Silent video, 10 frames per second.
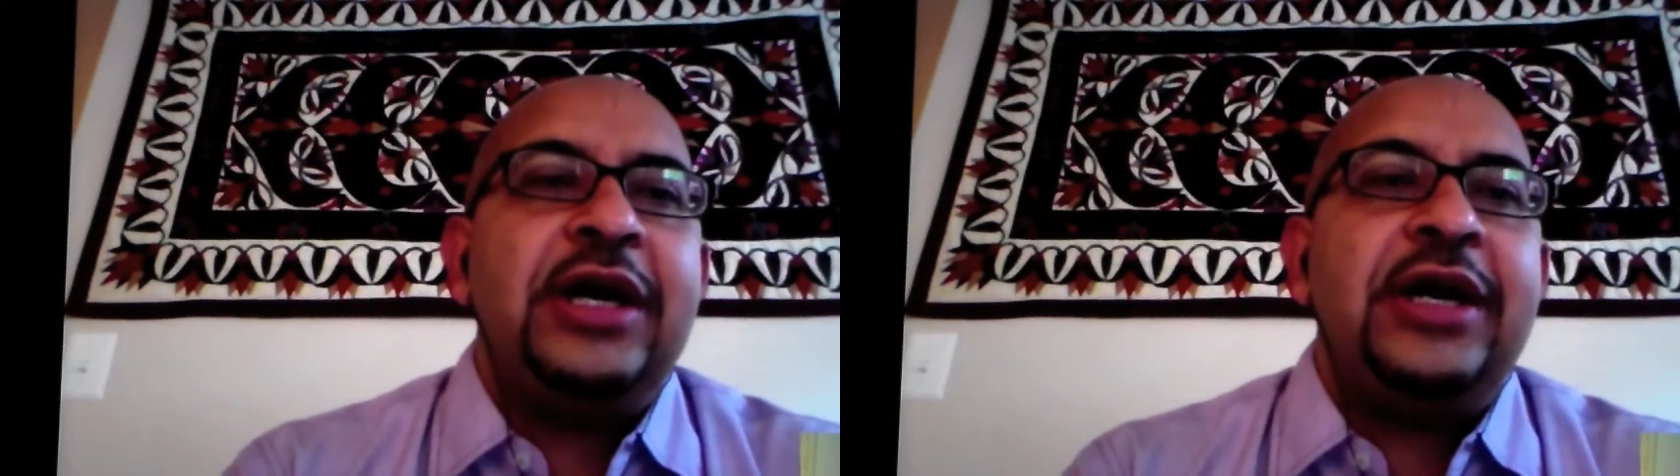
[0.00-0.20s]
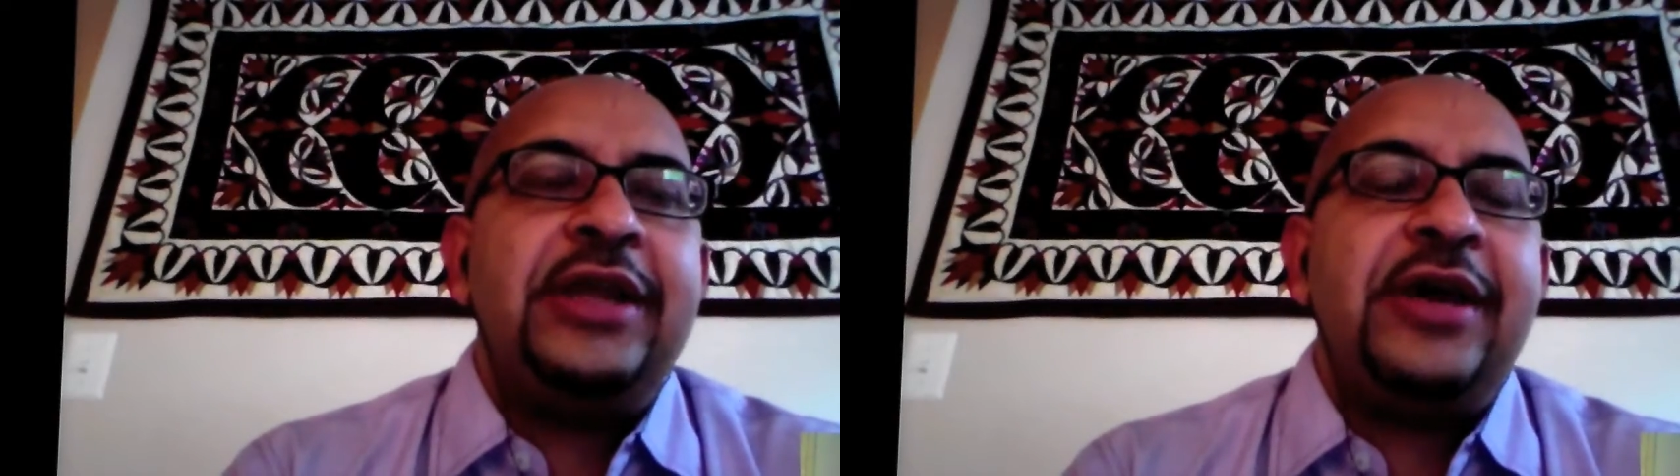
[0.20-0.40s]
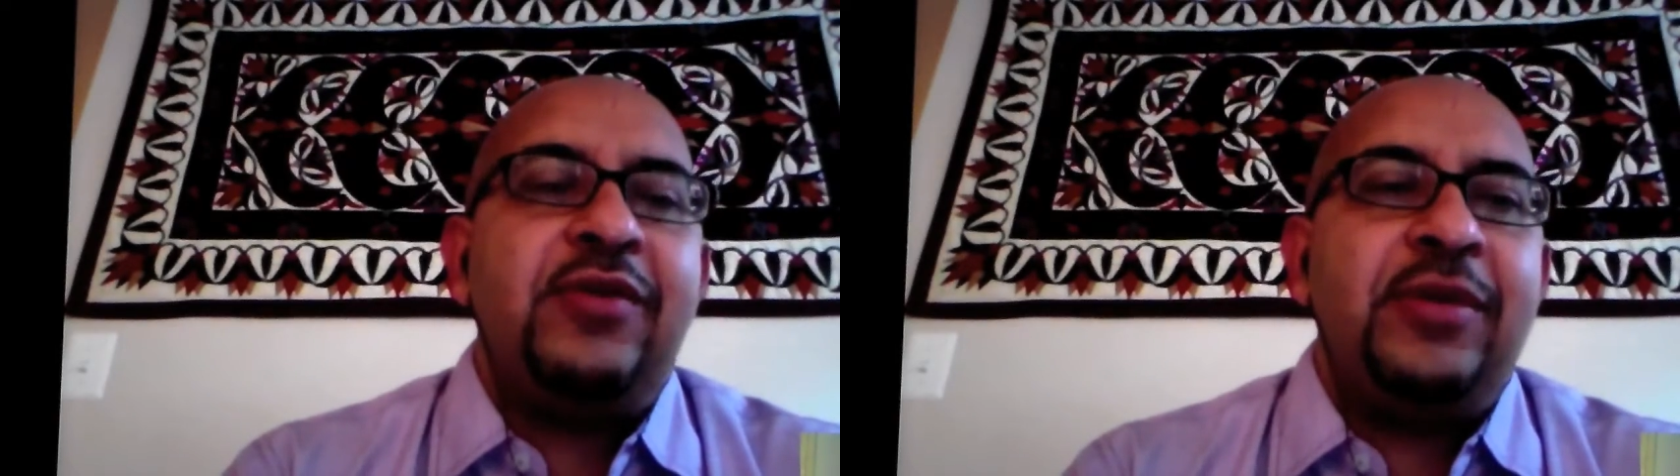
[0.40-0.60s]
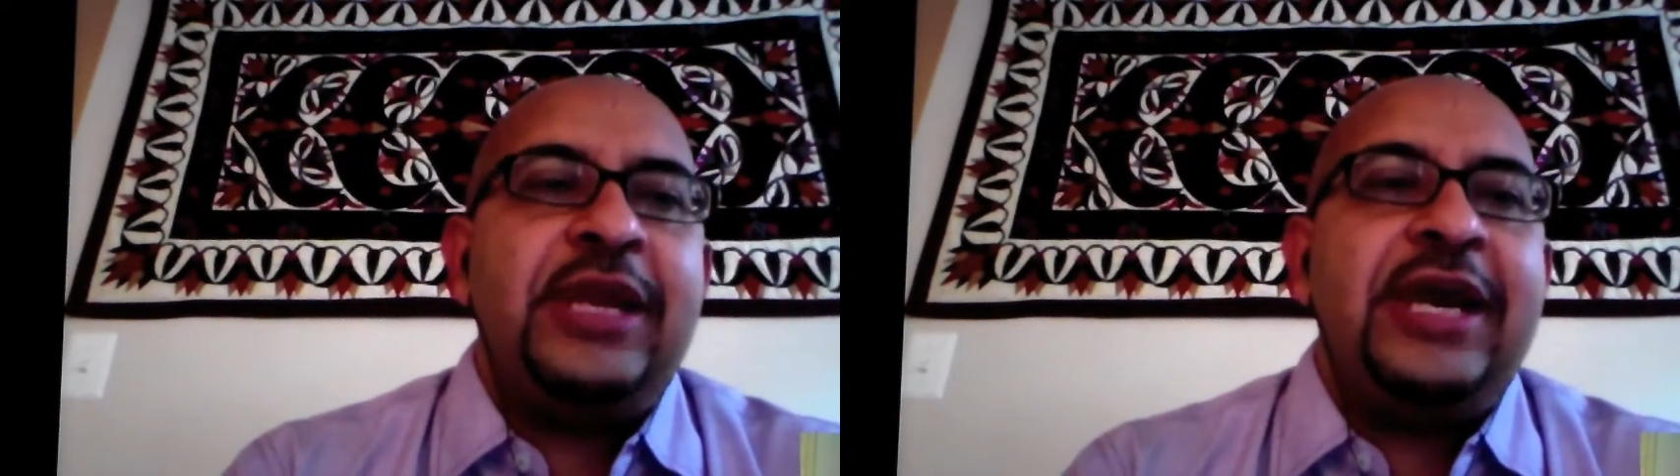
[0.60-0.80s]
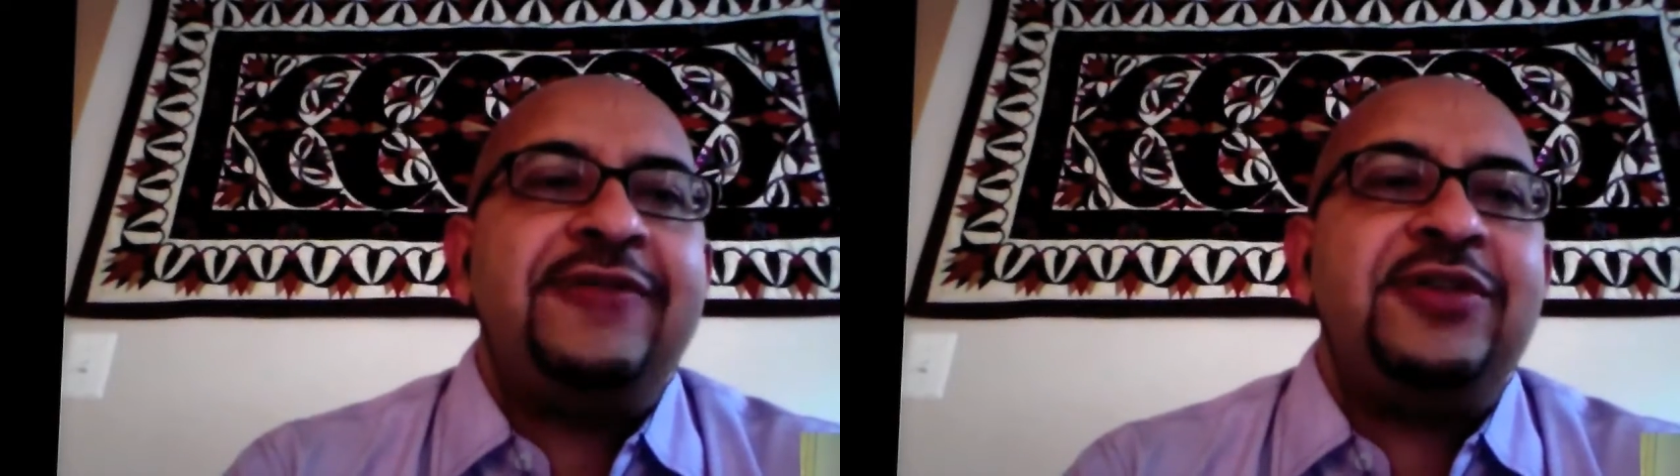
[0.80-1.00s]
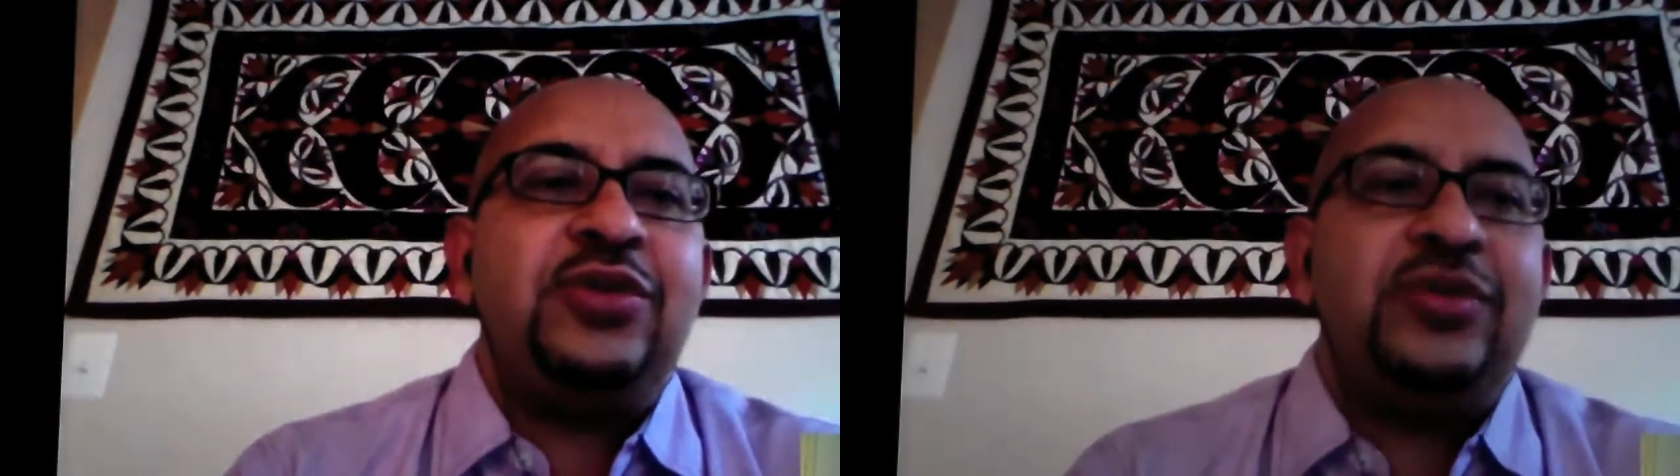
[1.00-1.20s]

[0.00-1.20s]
That women have to